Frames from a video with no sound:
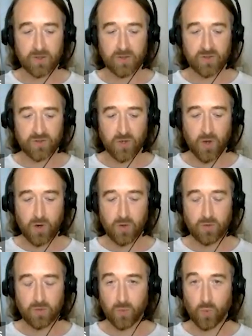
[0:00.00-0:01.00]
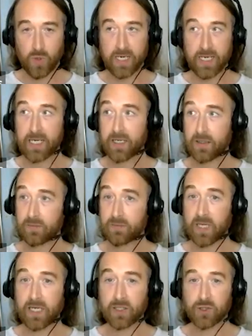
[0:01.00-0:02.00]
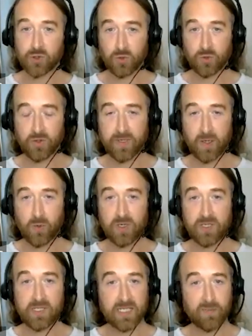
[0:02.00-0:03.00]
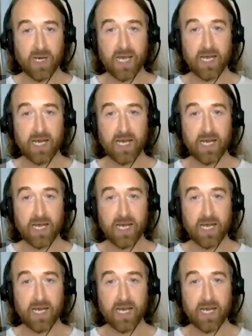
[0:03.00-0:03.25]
So we ensure that they were assessed by